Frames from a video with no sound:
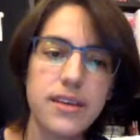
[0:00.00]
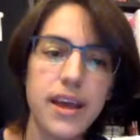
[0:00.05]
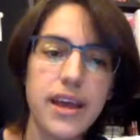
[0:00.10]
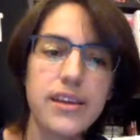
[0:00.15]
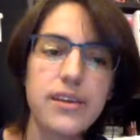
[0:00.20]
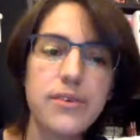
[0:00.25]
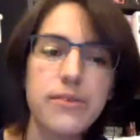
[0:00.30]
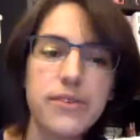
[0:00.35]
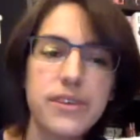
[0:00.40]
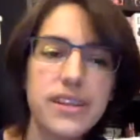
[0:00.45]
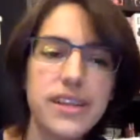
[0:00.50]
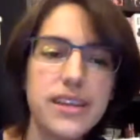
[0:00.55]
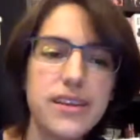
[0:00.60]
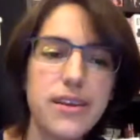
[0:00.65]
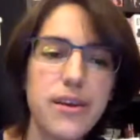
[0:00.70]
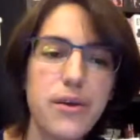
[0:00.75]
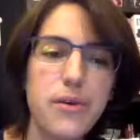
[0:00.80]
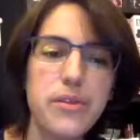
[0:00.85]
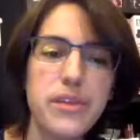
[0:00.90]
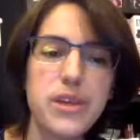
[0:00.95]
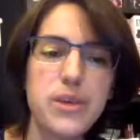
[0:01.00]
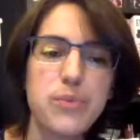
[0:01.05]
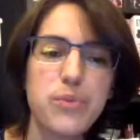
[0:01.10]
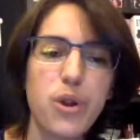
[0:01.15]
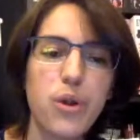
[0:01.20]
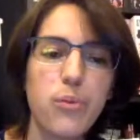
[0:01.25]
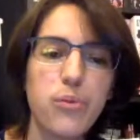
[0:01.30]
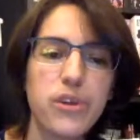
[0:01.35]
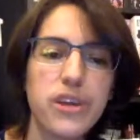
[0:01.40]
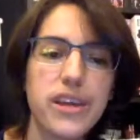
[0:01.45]
I don't really know the
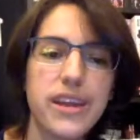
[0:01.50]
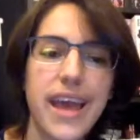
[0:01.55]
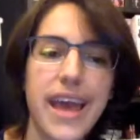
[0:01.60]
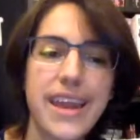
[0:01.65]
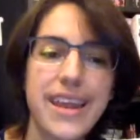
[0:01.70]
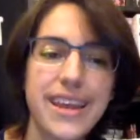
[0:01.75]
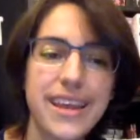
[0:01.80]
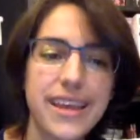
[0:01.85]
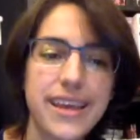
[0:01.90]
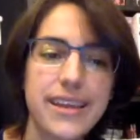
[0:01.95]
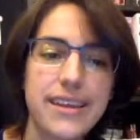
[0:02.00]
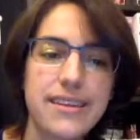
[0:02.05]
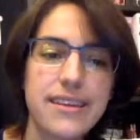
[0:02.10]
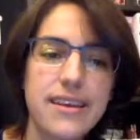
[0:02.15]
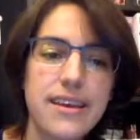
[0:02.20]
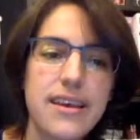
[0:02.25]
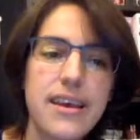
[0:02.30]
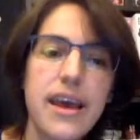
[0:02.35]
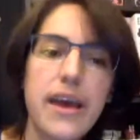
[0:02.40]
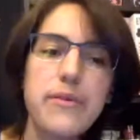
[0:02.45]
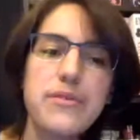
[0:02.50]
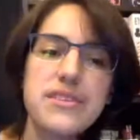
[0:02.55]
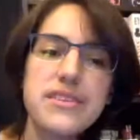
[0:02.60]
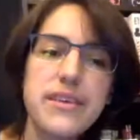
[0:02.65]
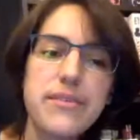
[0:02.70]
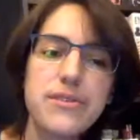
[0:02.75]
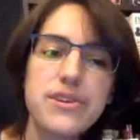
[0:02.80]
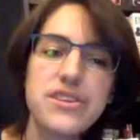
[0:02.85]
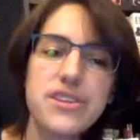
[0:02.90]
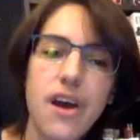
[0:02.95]
appropriate etiquette. I was
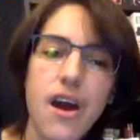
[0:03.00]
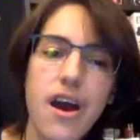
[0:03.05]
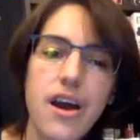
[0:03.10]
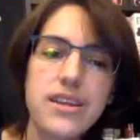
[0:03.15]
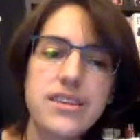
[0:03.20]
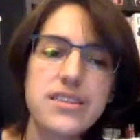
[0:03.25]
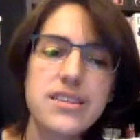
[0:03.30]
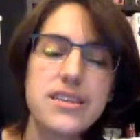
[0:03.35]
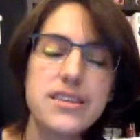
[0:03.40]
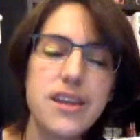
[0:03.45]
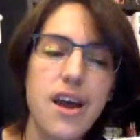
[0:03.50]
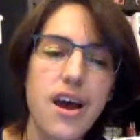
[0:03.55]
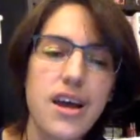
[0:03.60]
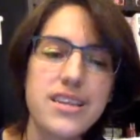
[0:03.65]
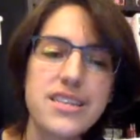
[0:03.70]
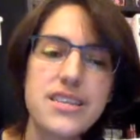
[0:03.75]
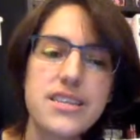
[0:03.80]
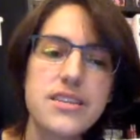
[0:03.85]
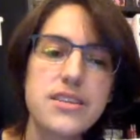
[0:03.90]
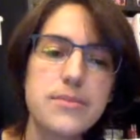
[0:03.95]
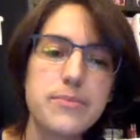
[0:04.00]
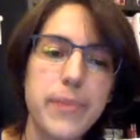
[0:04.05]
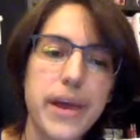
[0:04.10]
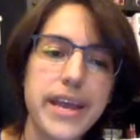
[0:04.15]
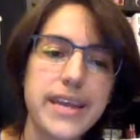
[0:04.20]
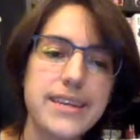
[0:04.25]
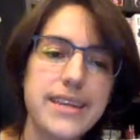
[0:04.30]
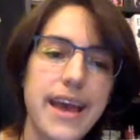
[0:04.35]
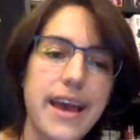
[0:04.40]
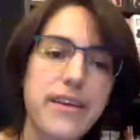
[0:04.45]
never taught not to
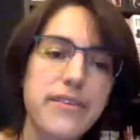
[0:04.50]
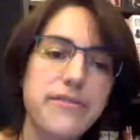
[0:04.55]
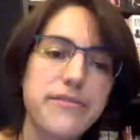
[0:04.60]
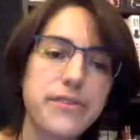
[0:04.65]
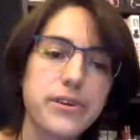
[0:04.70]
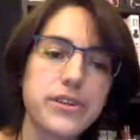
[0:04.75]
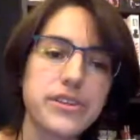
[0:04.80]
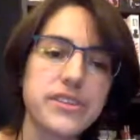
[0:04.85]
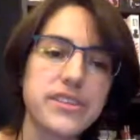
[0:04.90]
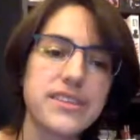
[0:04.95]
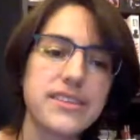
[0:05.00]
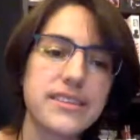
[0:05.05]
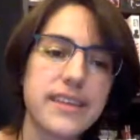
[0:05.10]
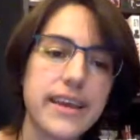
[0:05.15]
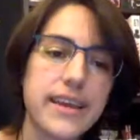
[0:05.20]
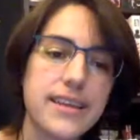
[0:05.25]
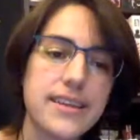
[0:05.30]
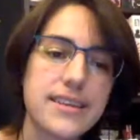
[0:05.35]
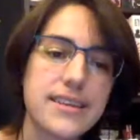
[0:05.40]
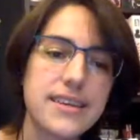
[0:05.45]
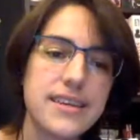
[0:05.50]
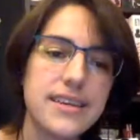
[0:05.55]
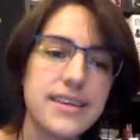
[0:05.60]
bite at first sight.